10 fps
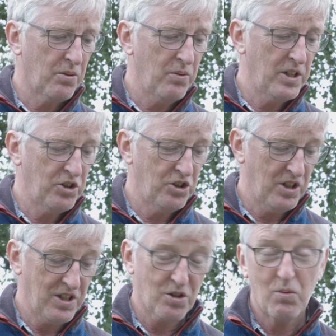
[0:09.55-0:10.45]
which
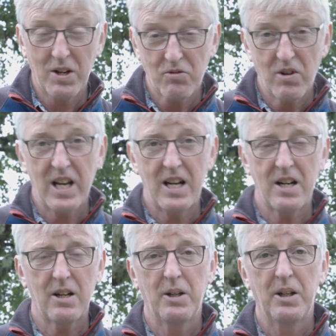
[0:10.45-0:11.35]
is quite
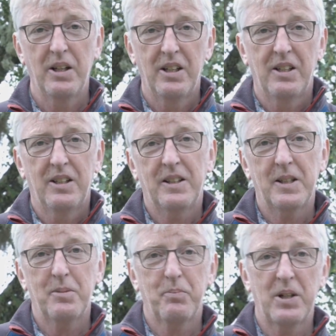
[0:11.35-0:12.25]
rare,
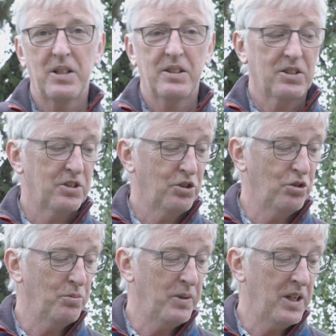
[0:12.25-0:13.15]
but
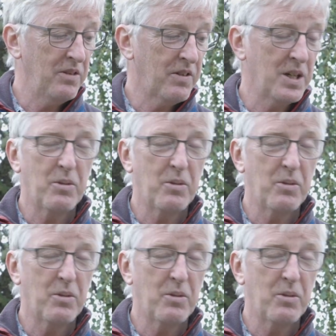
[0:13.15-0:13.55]
should be very